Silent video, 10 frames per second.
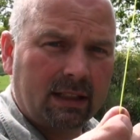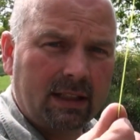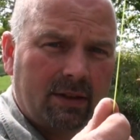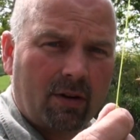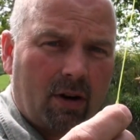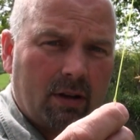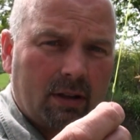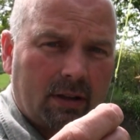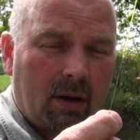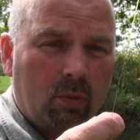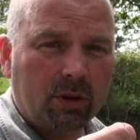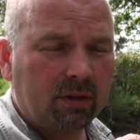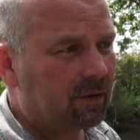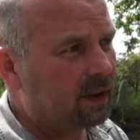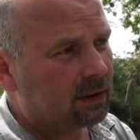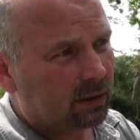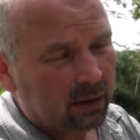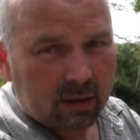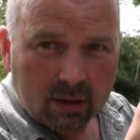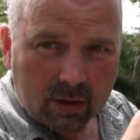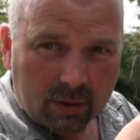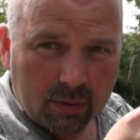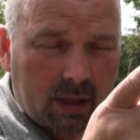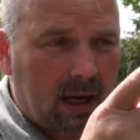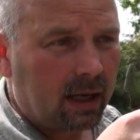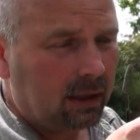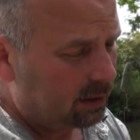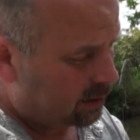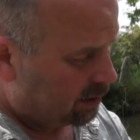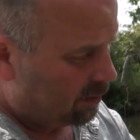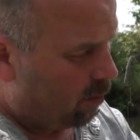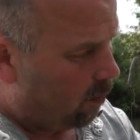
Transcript: leader on, that wouldn't fit through the eyelets.